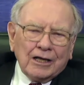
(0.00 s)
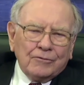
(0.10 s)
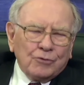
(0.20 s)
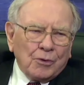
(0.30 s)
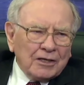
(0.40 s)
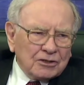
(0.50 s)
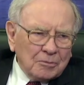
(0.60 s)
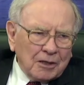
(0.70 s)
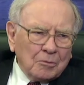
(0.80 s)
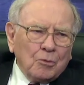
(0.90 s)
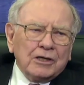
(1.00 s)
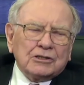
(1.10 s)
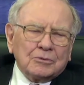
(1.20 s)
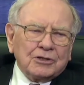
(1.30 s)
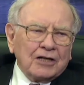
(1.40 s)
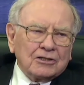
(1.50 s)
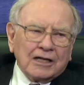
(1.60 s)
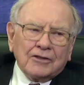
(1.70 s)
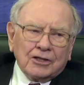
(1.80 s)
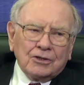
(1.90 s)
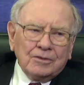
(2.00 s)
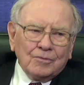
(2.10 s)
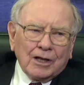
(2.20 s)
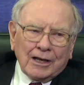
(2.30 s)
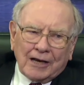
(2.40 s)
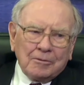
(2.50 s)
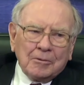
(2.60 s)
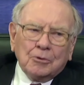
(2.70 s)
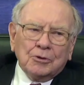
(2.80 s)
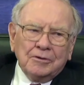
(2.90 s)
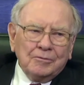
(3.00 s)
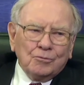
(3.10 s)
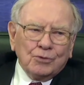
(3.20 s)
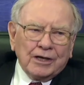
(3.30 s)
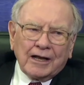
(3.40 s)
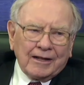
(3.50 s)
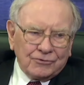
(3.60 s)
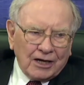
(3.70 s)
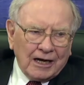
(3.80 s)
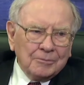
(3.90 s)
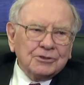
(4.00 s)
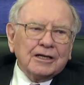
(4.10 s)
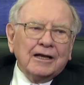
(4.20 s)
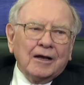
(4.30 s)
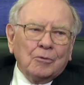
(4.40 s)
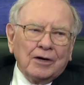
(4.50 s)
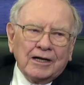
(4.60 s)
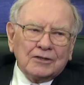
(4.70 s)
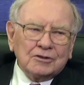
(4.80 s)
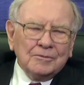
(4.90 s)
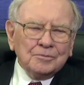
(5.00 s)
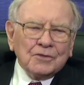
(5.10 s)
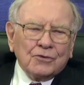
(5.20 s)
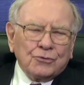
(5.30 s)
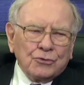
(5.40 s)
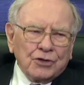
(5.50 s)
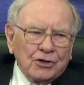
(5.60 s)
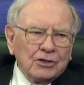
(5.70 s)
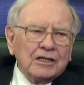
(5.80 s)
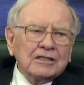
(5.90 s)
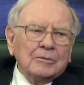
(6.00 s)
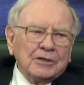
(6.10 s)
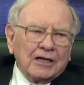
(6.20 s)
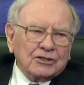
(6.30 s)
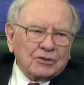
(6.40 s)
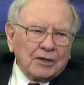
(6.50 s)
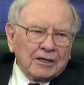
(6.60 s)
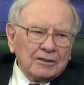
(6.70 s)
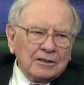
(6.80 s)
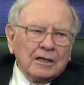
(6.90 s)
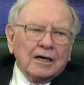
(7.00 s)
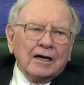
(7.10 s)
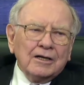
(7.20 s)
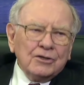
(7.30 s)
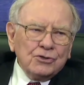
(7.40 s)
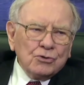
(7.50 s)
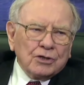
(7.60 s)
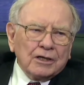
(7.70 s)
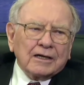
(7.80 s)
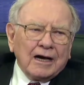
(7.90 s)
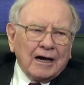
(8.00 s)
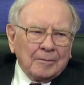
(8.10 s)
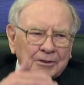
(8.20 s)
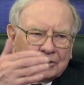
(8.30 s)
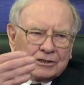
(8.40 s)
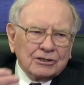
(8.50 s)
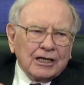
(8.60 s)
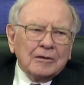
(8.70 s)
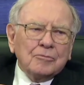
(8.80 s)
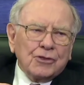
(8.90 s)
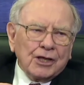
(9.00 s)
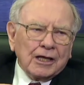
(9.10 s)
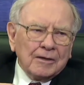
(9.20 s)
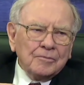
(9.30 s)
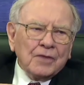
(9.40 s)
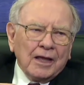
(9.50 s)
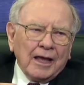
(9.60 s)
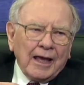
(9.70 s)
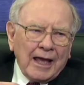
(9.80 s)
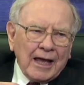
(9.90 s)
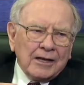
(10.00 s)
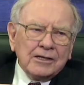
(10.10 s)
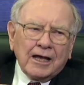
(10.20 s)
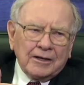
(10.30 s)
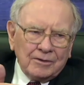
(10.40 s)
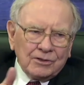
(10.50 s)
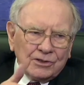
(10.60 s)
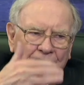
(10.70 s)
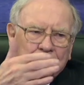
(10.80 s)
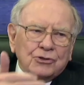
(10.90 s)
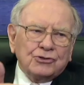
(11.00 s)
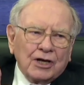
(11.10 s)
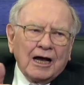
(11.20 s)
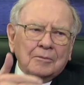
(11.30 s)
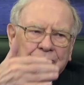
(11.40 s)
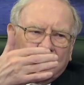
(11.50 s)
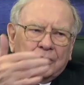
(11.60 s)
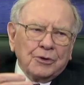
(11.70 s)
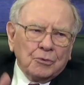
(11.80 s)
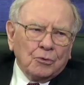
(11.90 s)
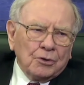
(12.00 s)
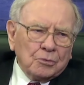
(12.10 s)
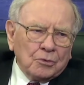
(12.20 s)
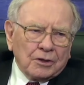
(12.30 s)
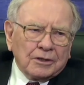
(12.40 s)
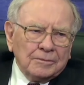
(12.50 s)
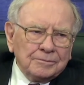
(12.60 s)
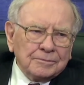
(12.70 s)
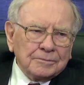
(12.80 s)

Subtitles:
if you raise the minimum wage substantially, I think a lot of people would not have jobs. Whereas through the earned income tax credit, you can accomplish the same thing and yet keep the jobs and reward work.